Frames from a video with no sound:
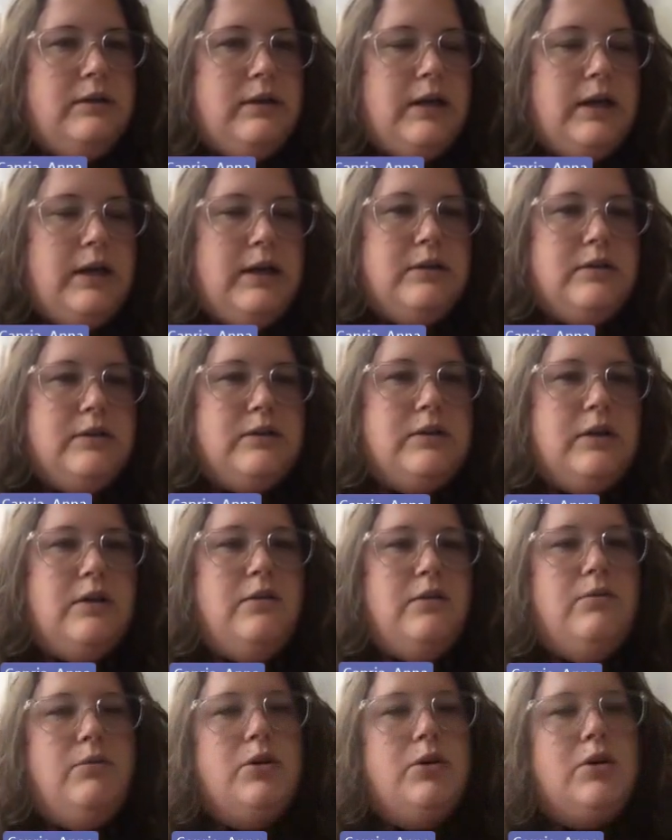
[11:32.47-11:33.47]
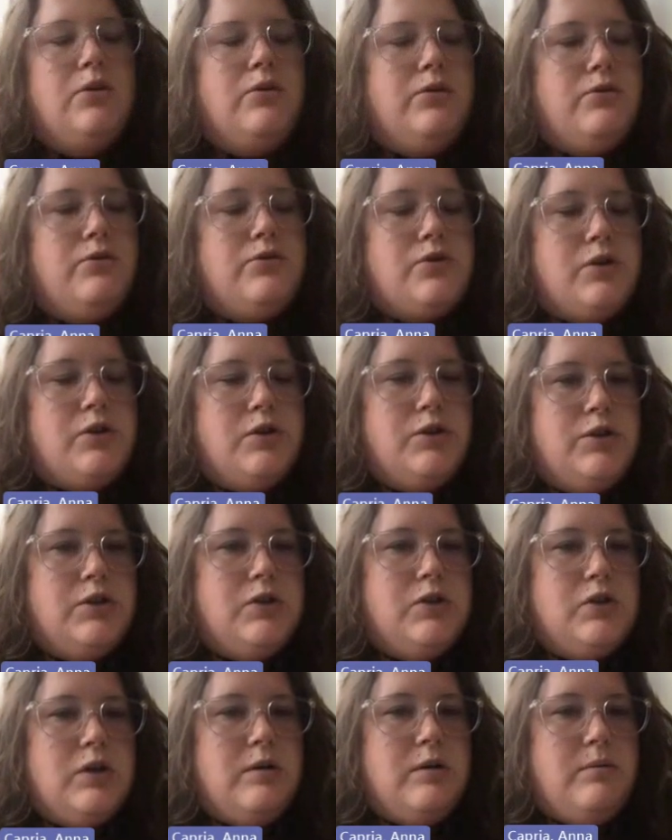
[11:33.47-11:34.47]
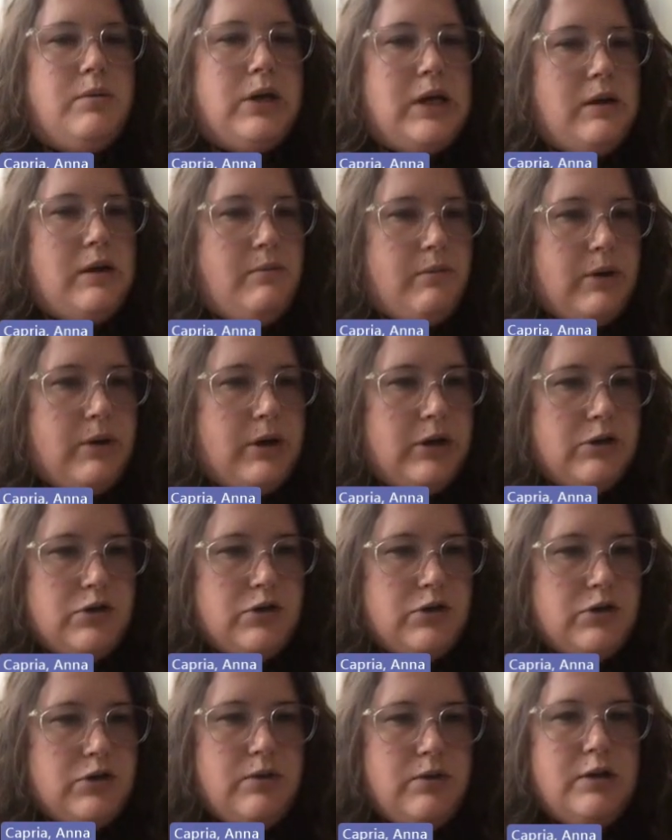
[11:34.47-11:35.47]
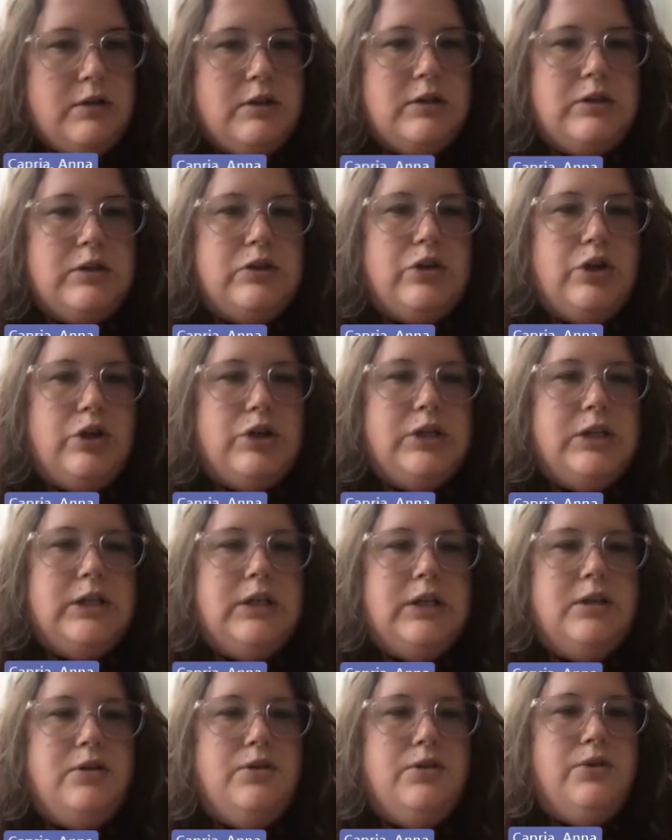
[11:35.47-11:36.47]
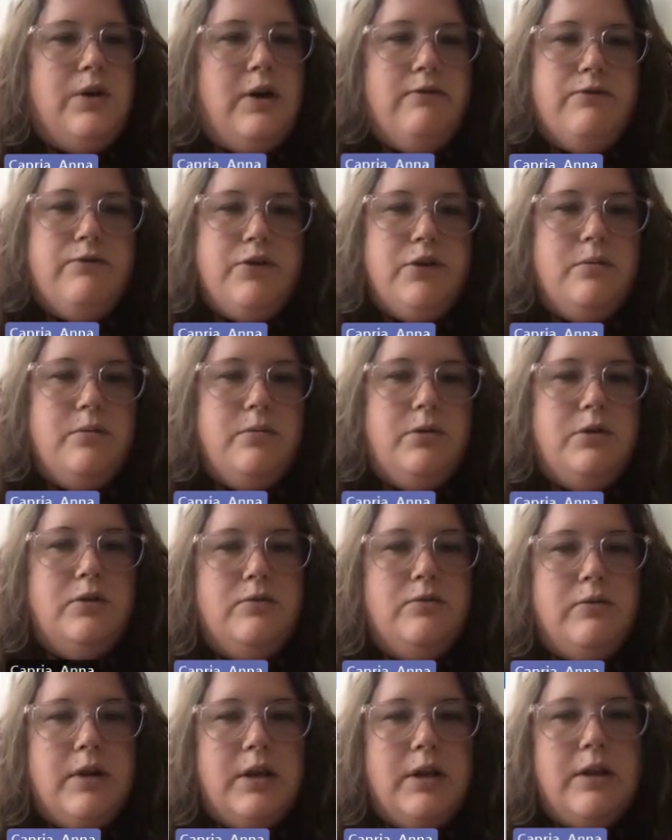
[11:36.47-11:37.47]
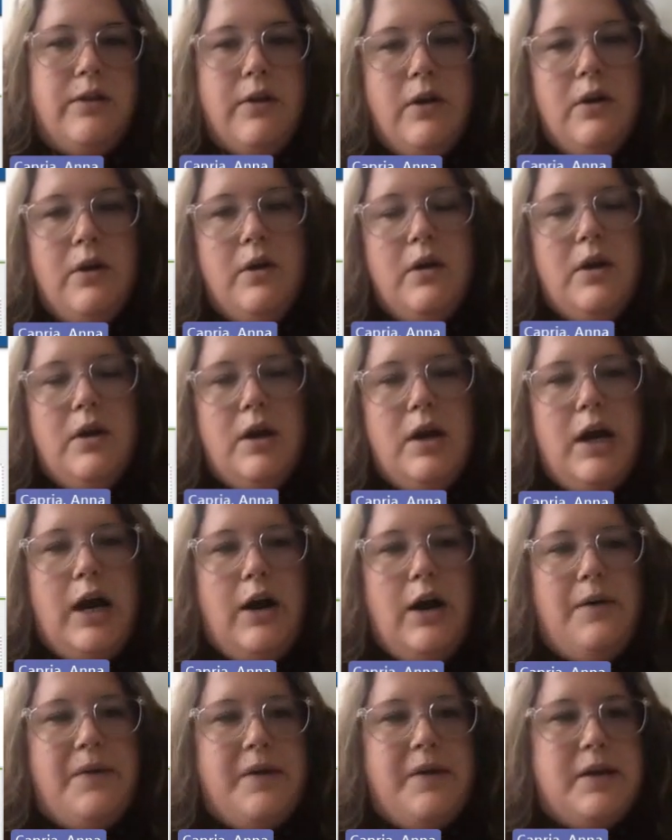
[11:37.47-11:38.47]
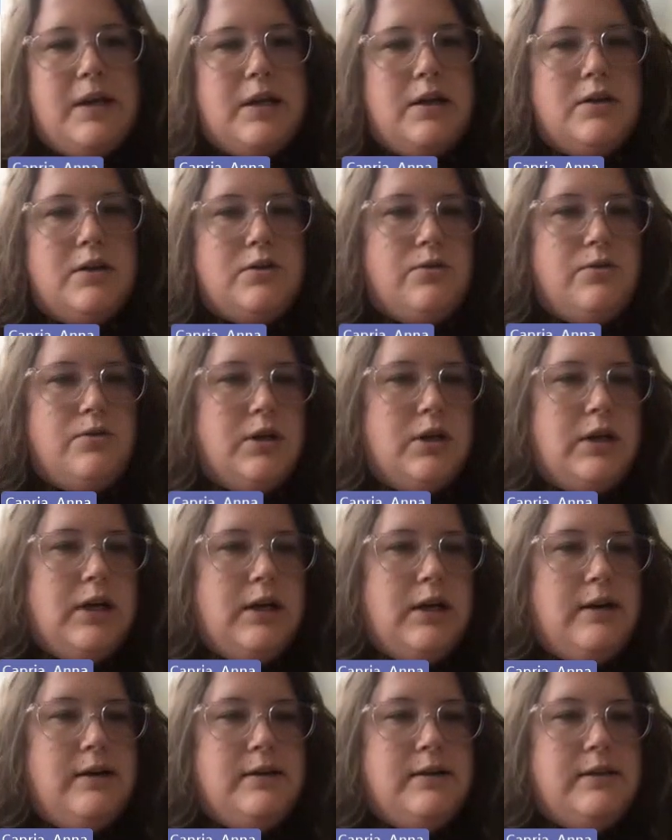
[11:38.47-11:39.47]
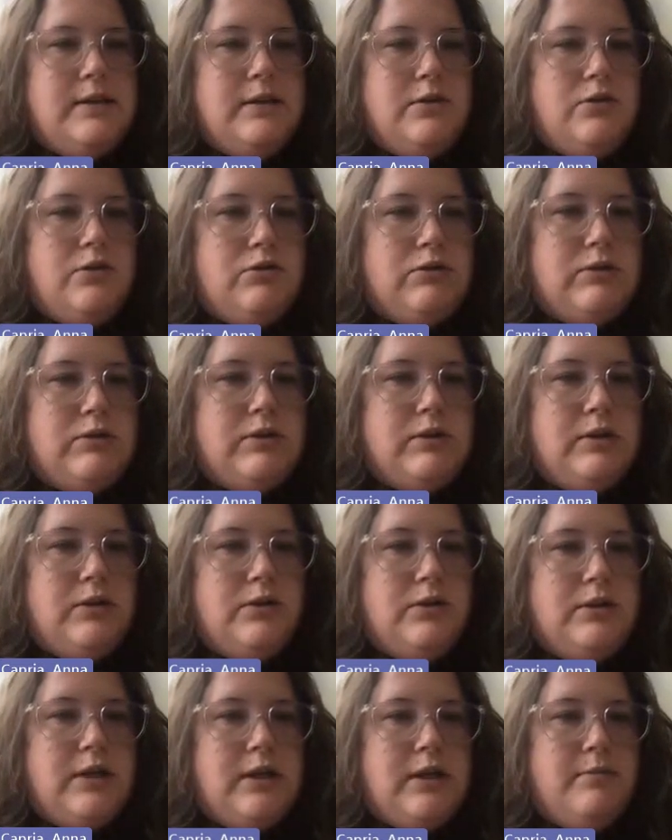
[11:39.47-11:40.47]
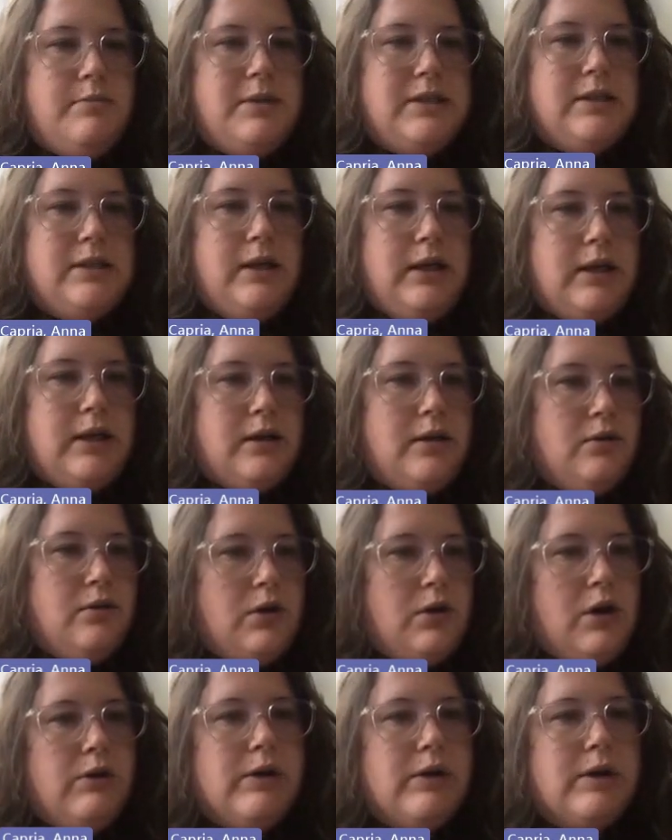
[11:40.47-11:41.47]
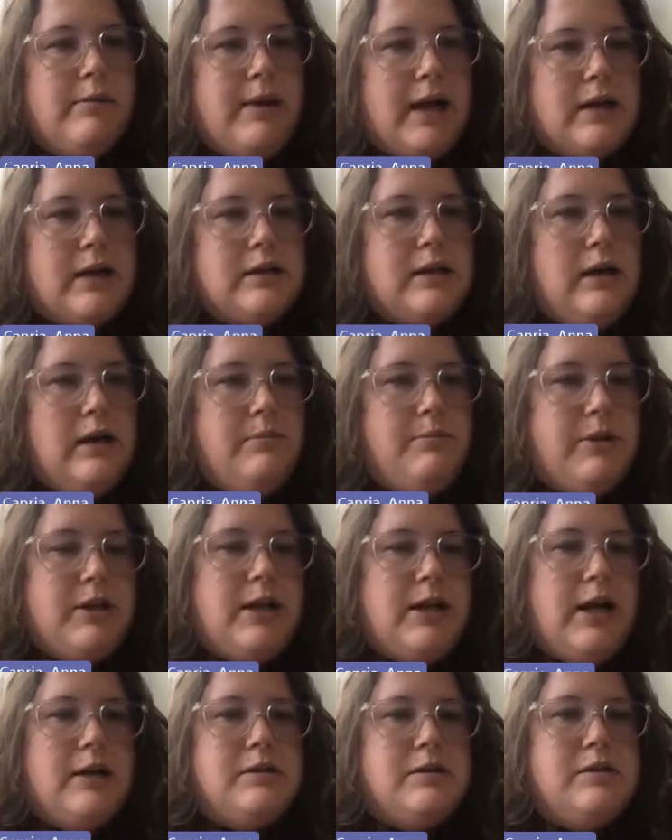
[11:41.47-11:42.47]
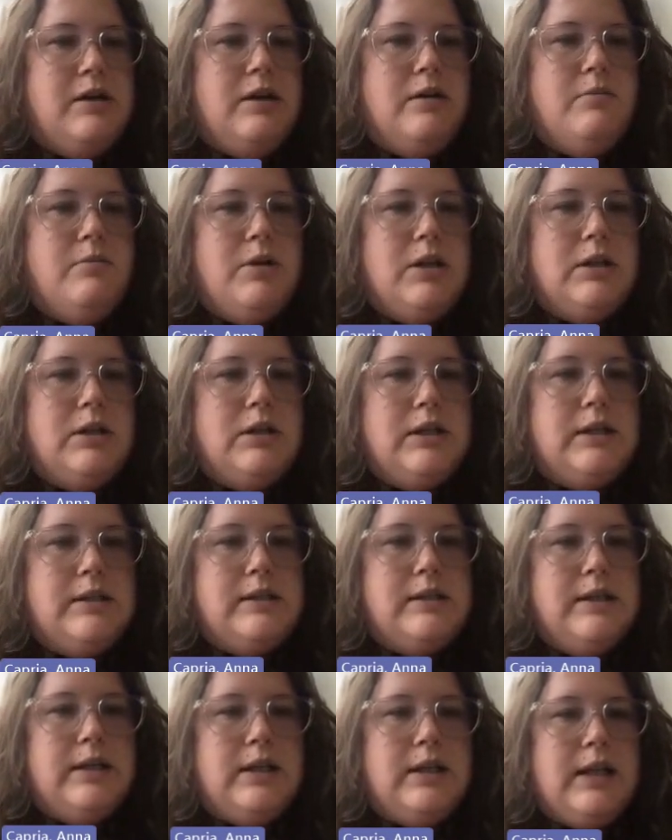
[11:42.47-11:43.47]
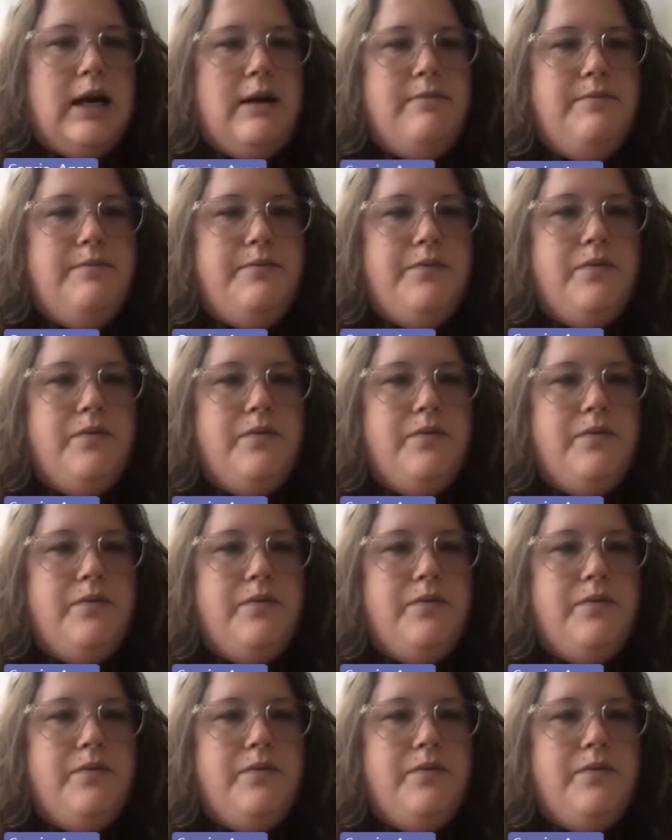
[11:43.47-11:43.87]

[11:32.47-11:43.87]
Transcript: And so we'll go through searches in a bit, but I just wanted to start to get you comfortable with how the data is organized and just little tips like going back up the taxonomy and things like that.